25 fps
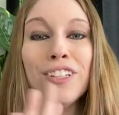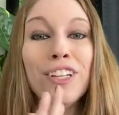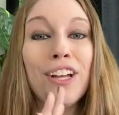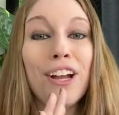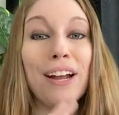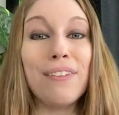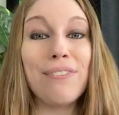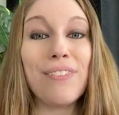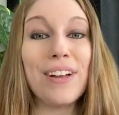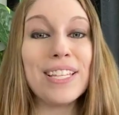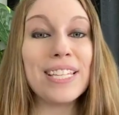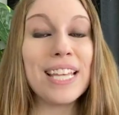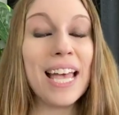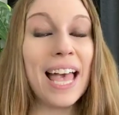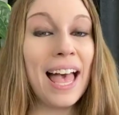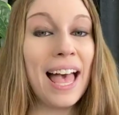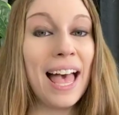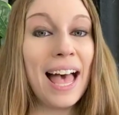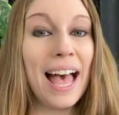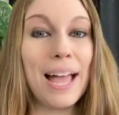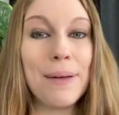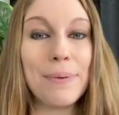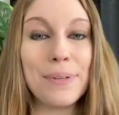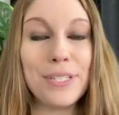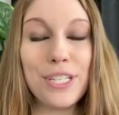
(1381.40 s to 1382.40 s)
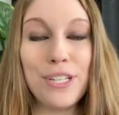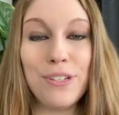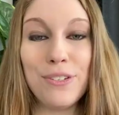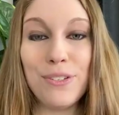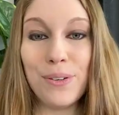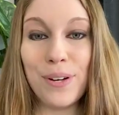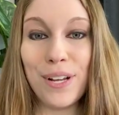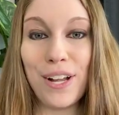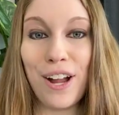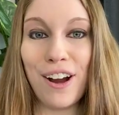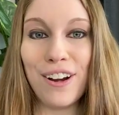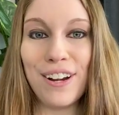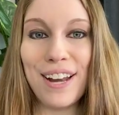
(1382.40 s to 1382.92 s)
All right, friends, I will see you
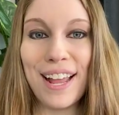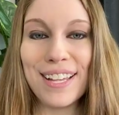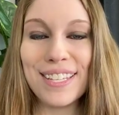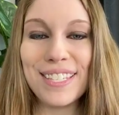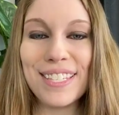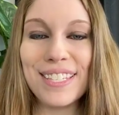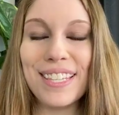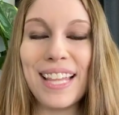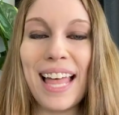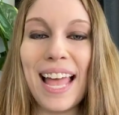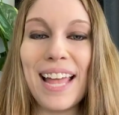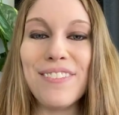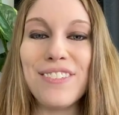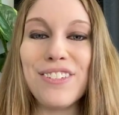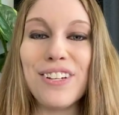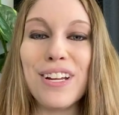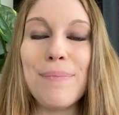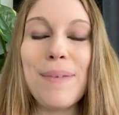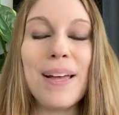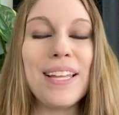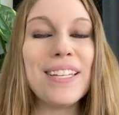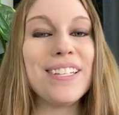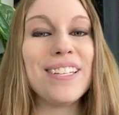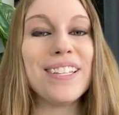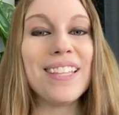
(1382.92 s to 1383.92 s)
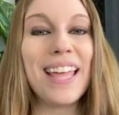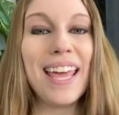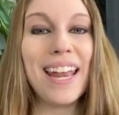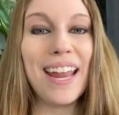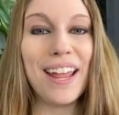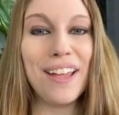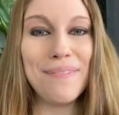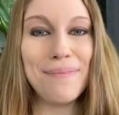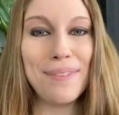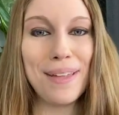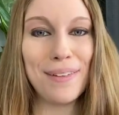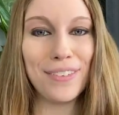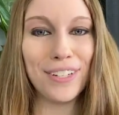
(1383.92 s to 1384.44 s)
during our next live stream. Until then,
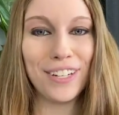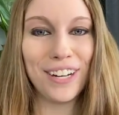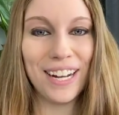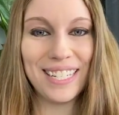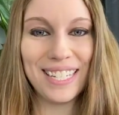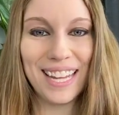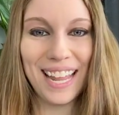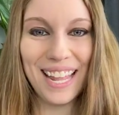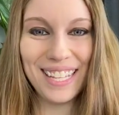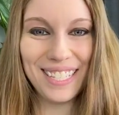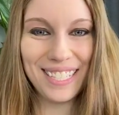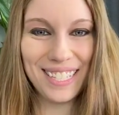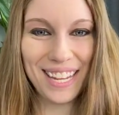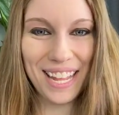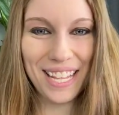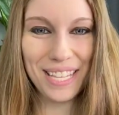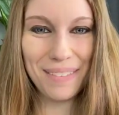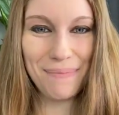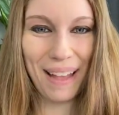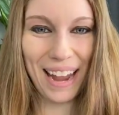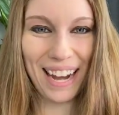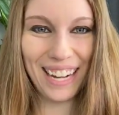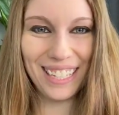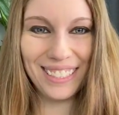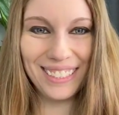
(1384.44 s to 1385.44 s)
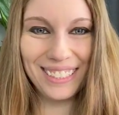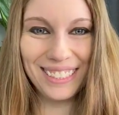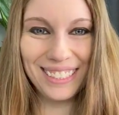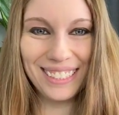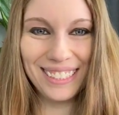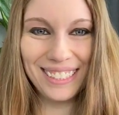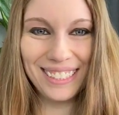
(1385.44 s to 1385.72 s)
I hope you have a great day and stay inspired.